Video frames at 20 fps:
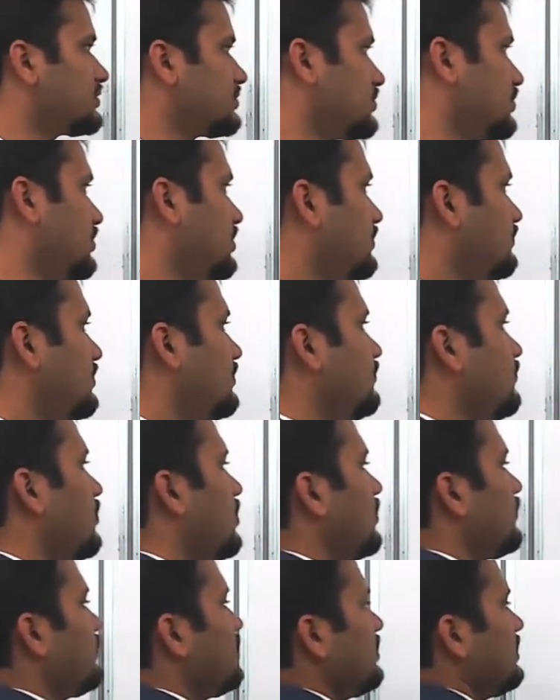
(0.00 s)
So it will
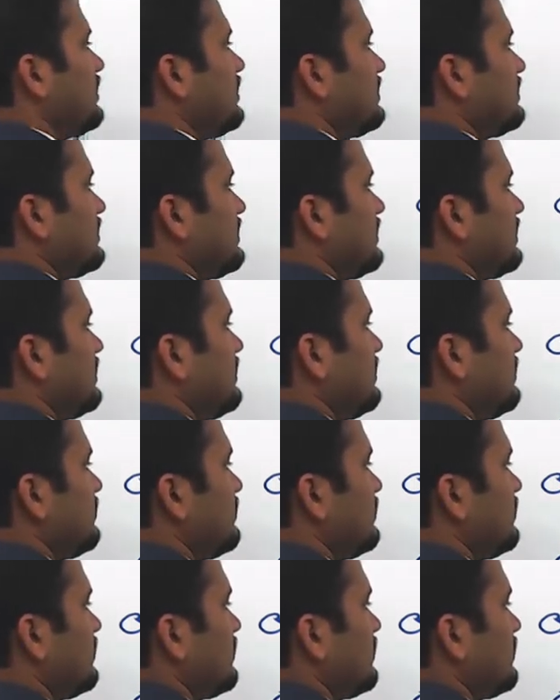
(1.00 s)
forward it here,